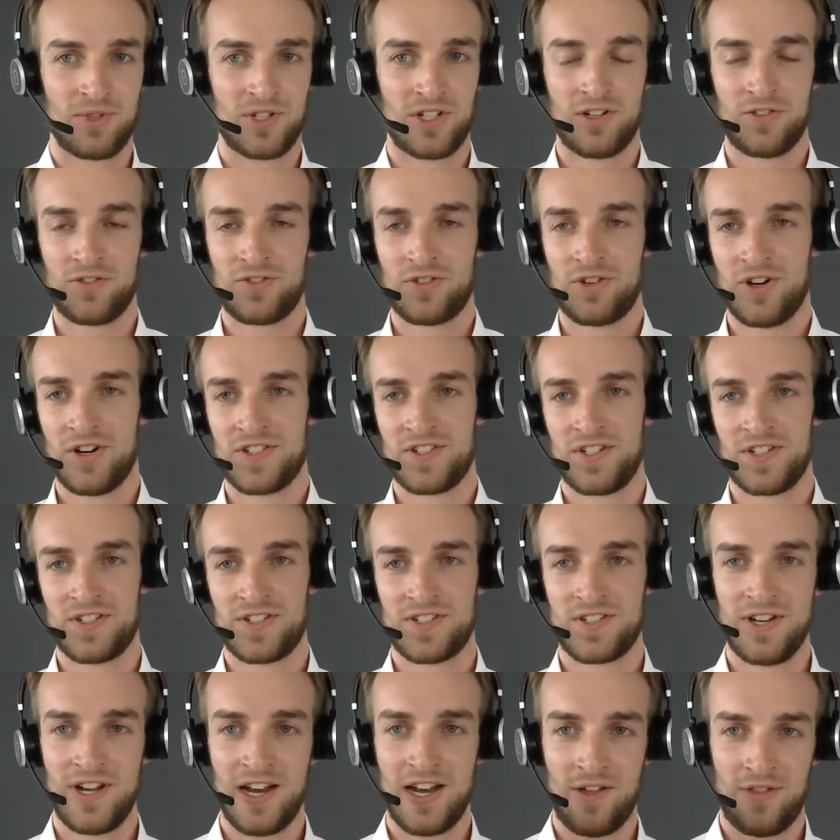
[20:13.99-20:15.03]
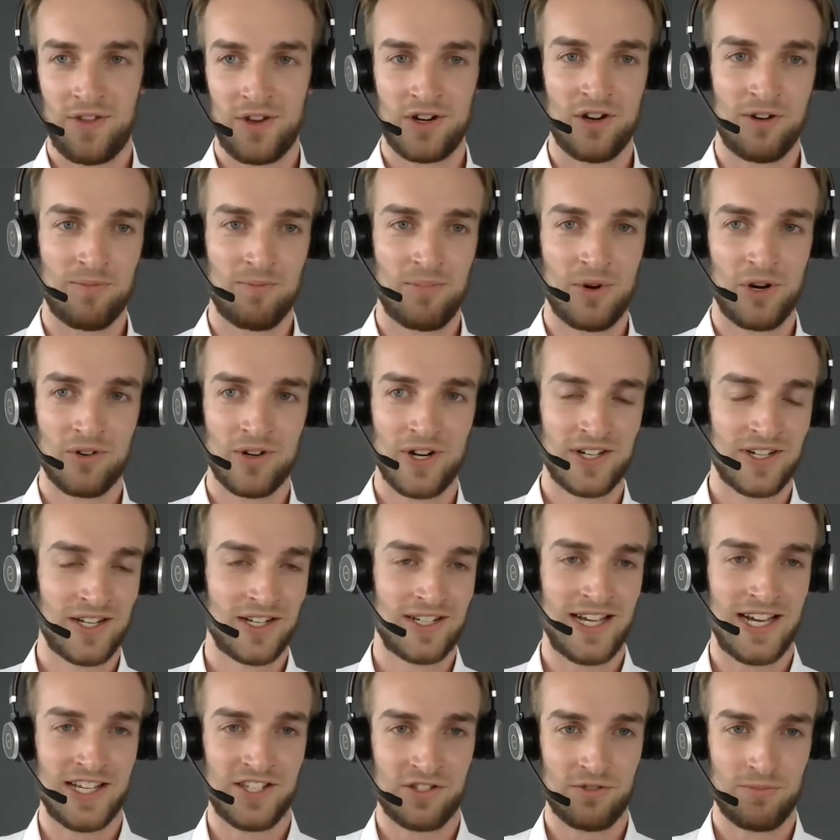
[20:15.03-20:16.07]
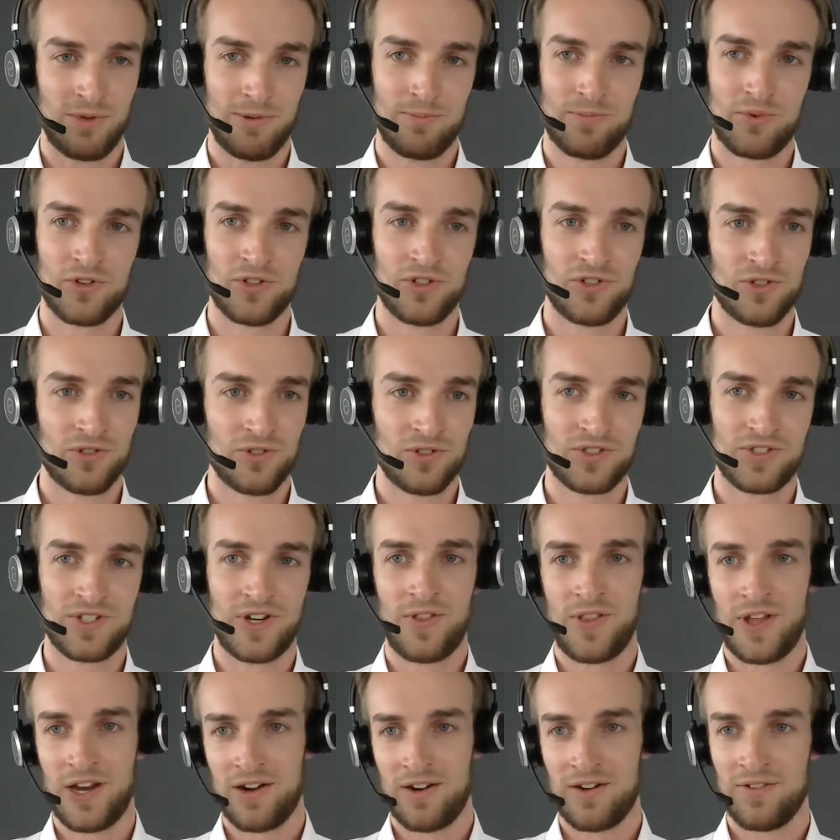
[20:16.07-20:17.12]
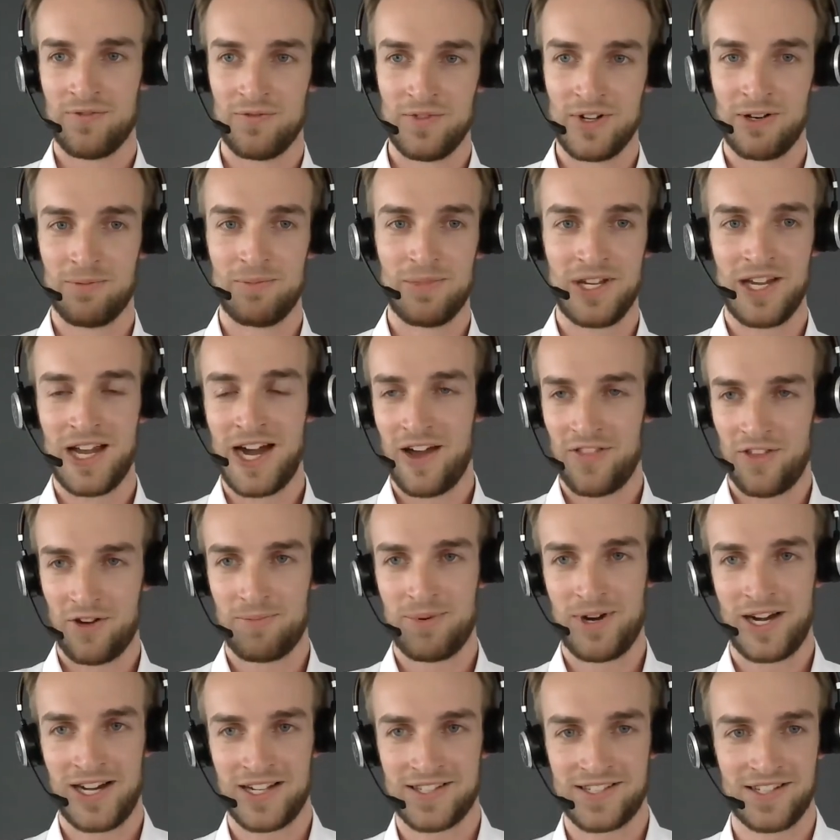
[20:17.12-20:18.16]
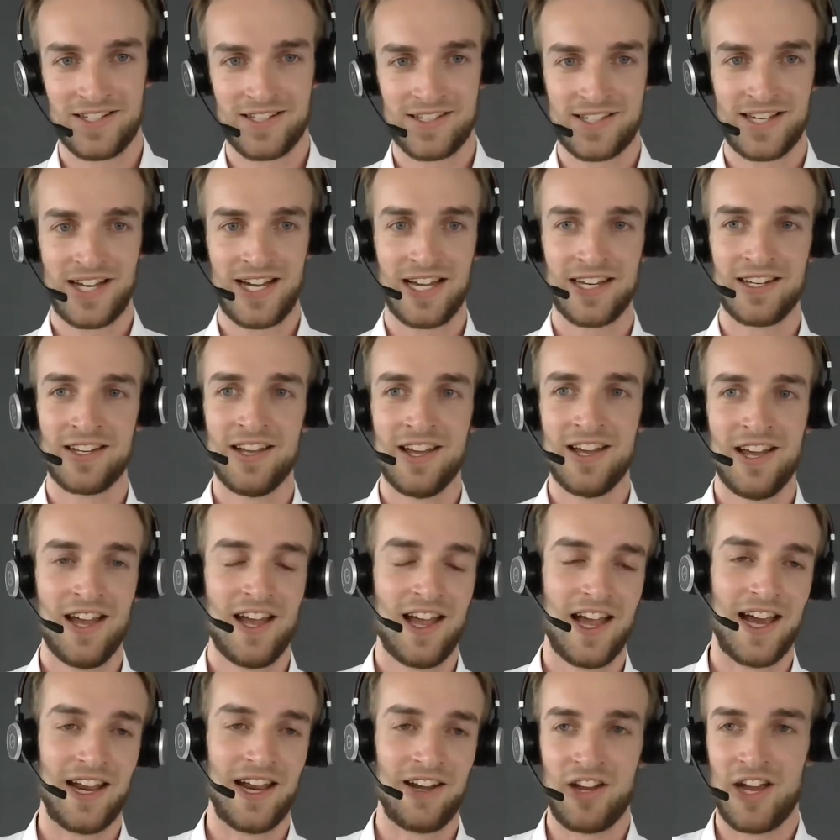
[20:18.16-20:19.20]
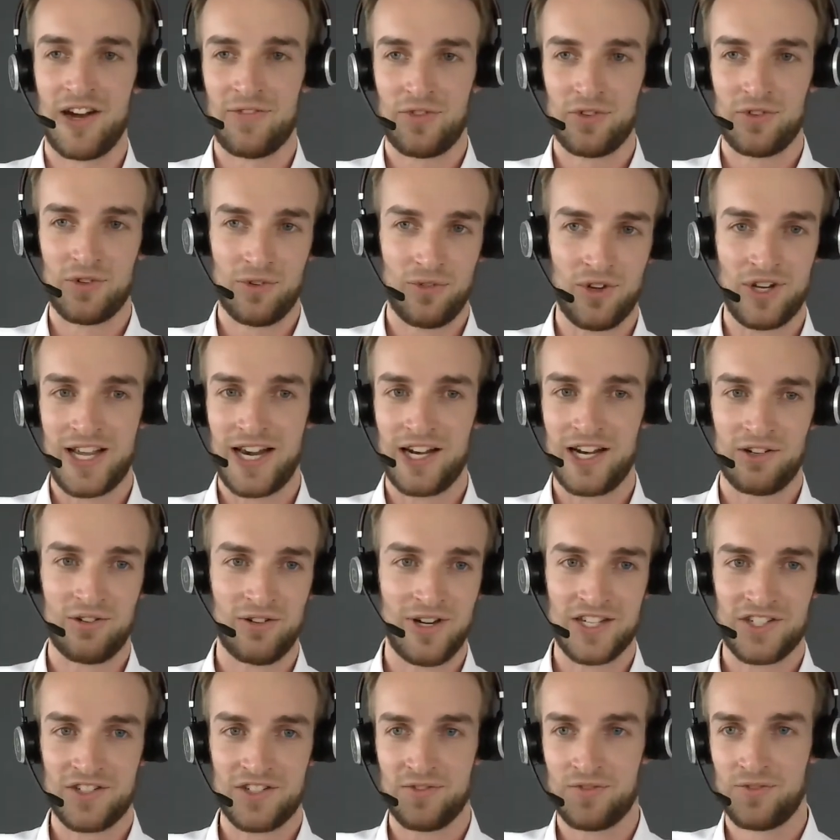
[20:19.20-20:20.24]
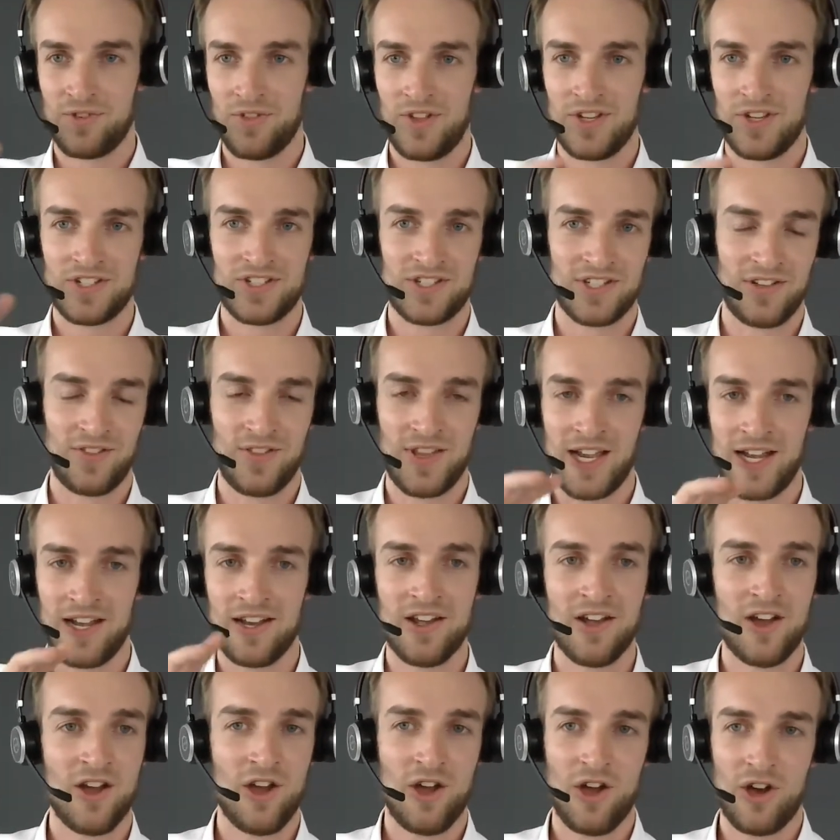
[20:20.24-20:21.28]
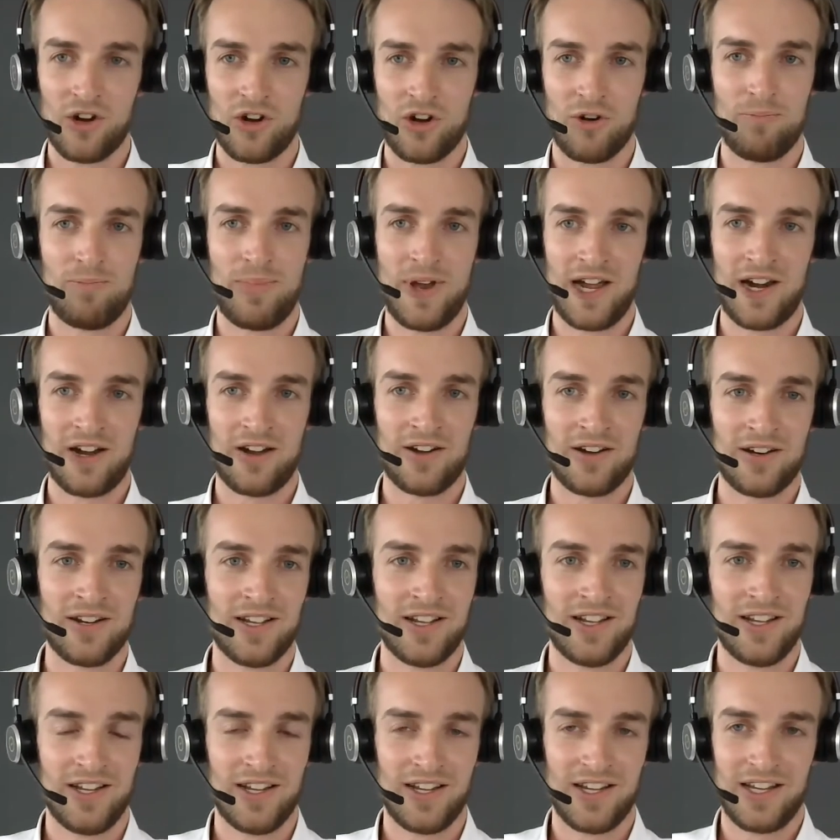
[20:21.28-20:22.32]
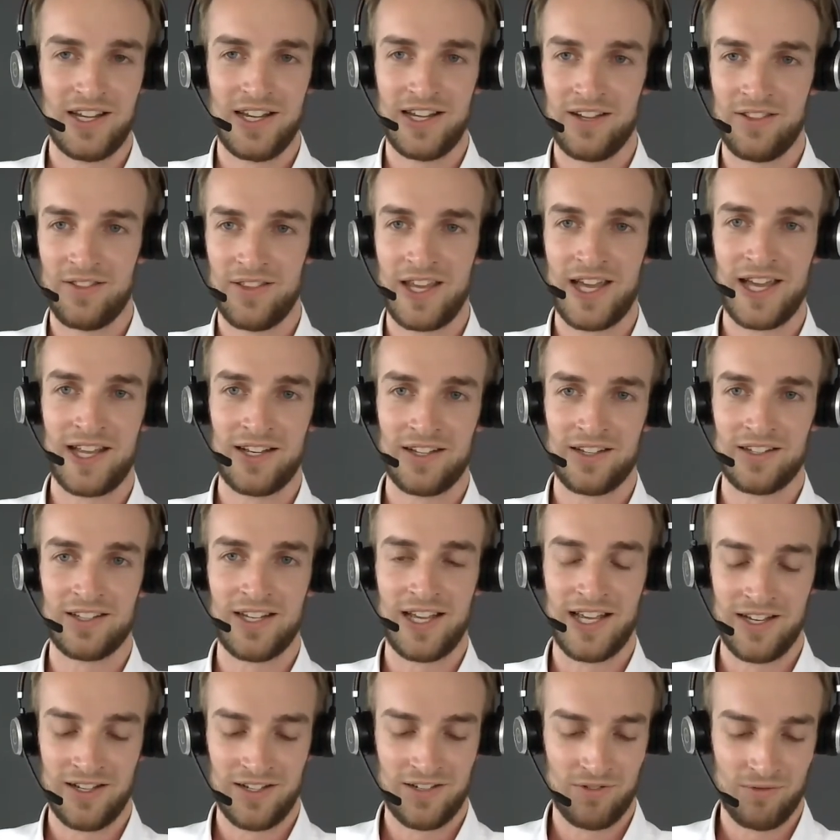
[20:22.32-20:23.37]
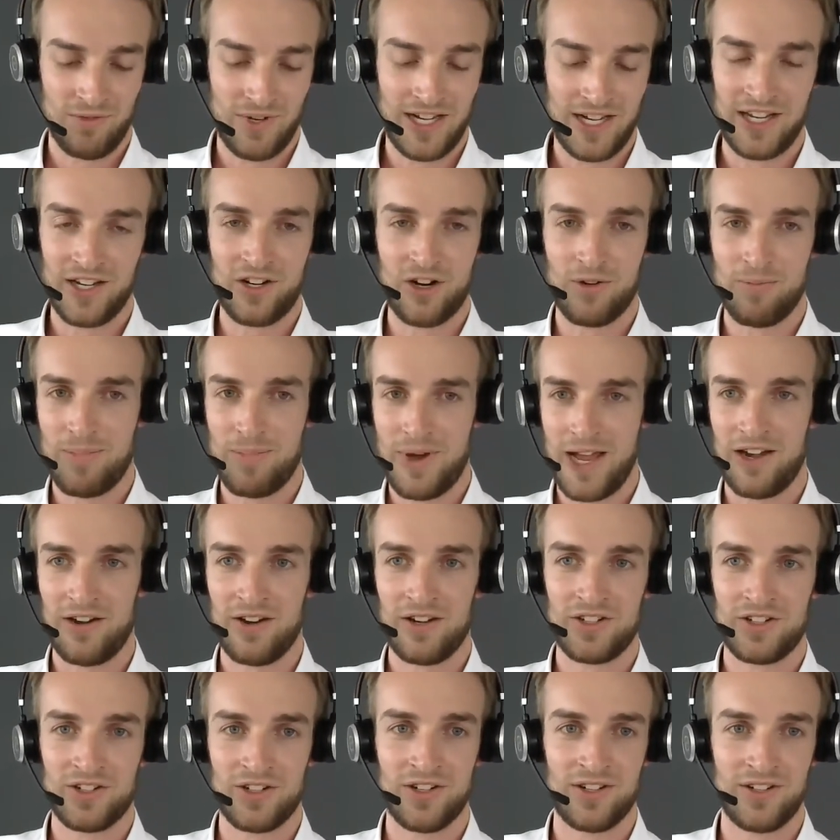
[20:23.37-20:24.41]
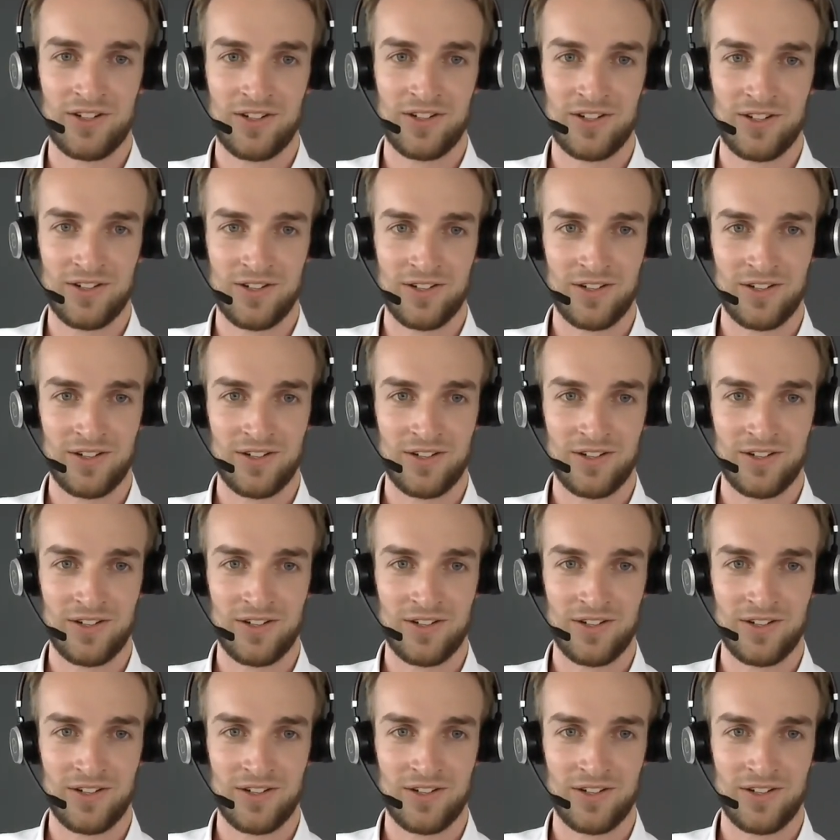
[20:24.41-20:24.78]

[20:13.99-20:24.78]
But of course, it's another component that has to be produced, and there will be other parts inside, and you have to do the calculation for this and then compare in the end, and really compare it on